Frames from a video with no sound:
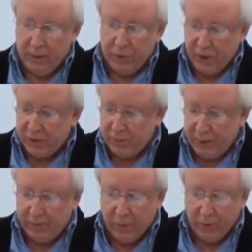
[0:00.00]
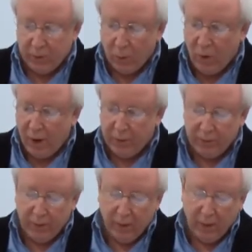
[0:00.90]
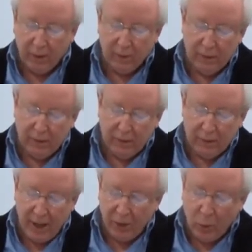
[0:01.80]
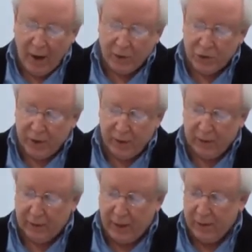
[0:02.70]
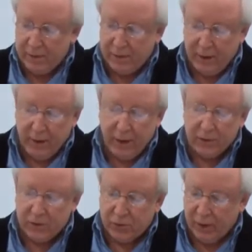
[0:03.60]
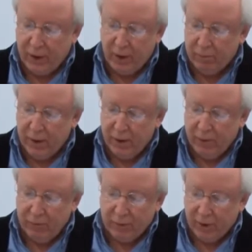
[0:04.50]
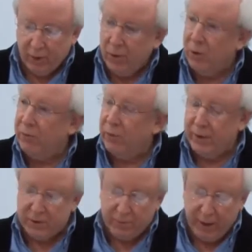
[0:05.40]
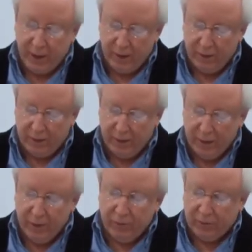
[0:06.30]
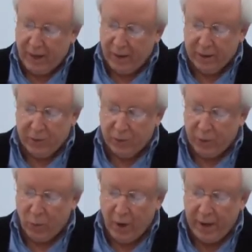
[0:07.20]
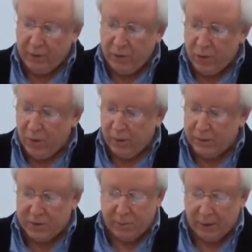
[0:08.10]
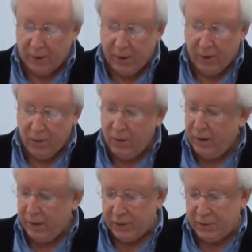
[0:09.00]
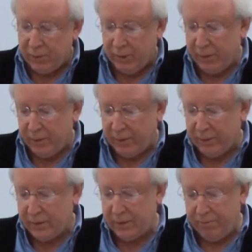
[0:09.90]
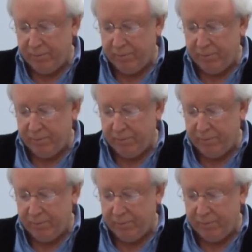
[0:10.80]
just before the waterfall and watching the lacy stream flow over its bed, flecked with white quartz below its ripples.